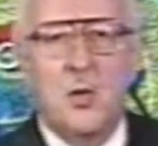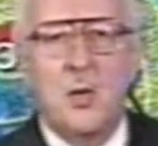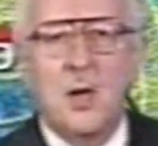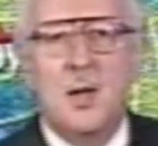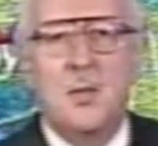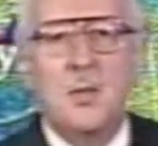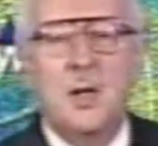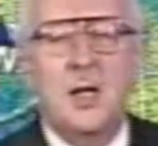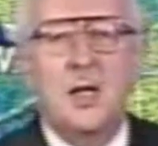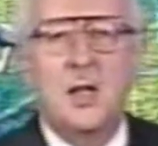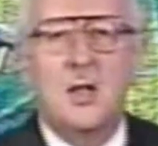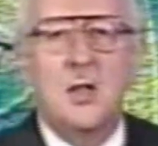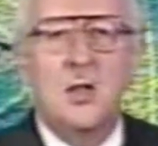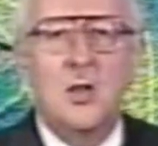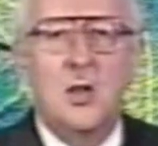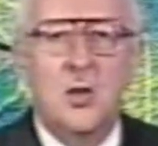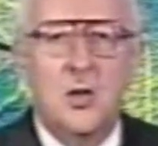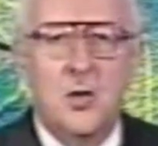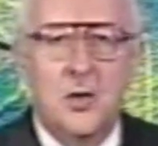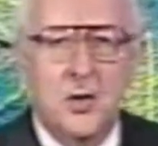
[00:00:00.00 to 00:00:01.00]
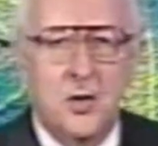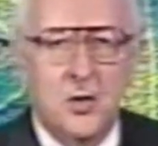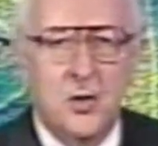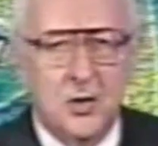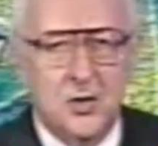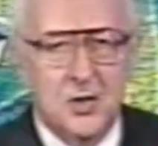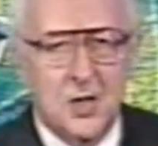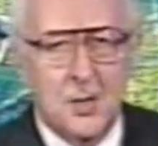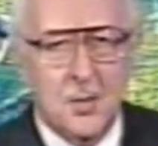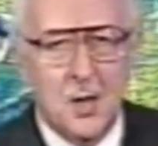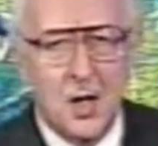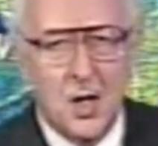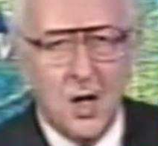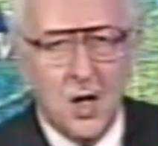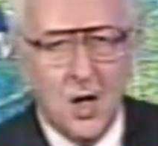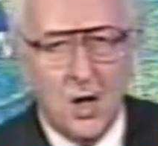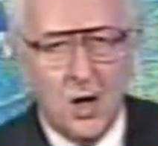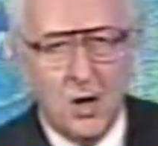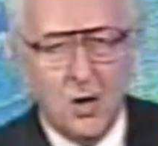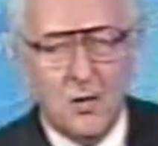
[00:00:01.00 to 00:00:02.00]
rain beginning to knock on the doorstep
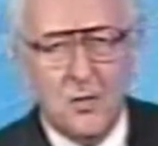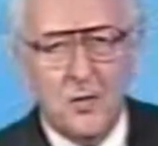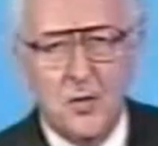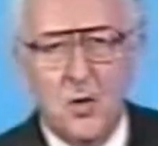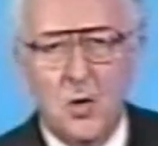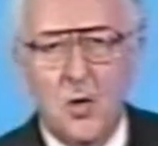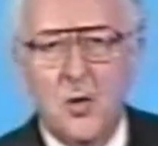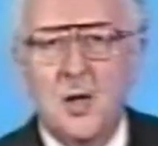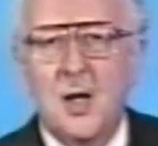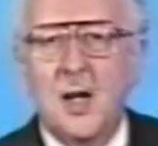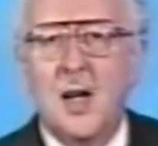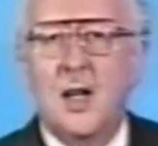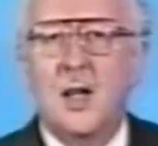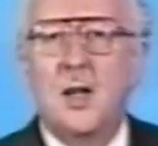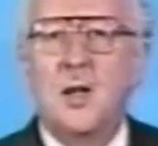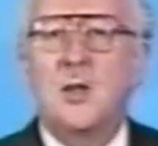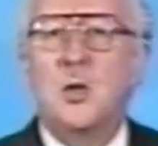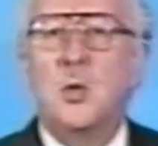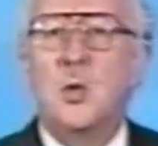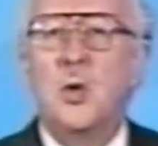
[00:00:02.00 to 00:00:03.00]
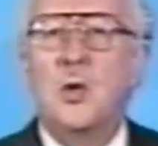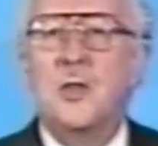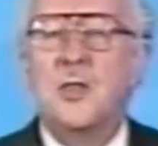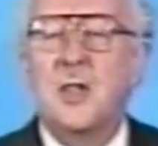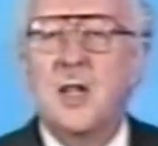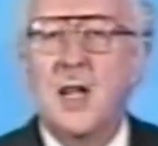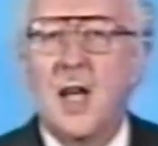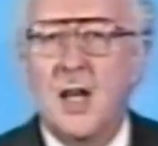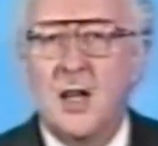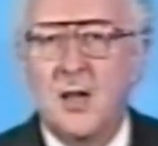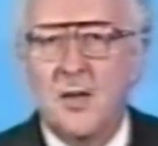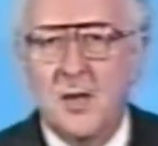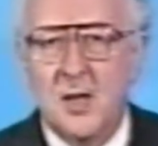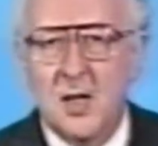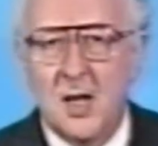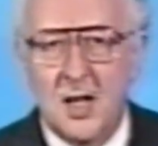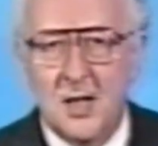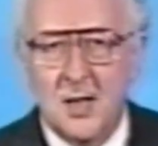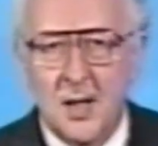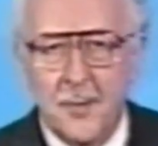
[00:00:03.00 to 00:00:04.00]
of Northern Ireland towards the end of the
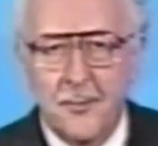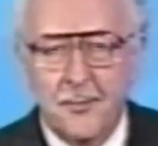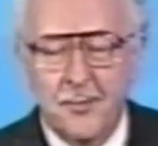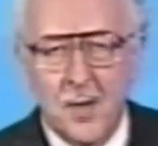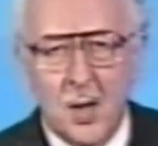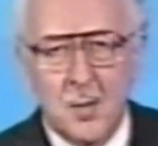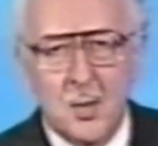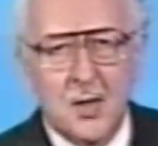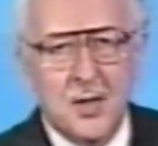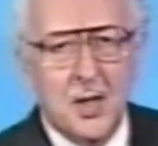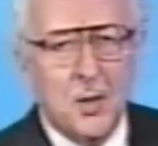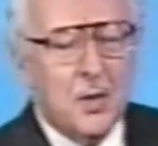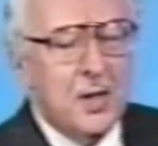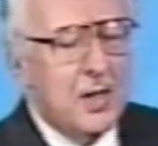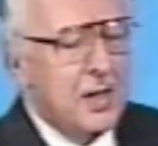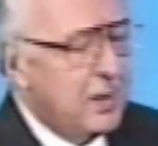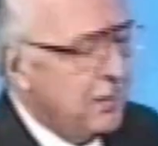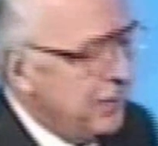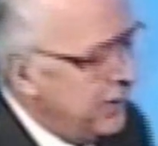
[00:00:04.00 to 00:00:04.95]
night. But I think with a little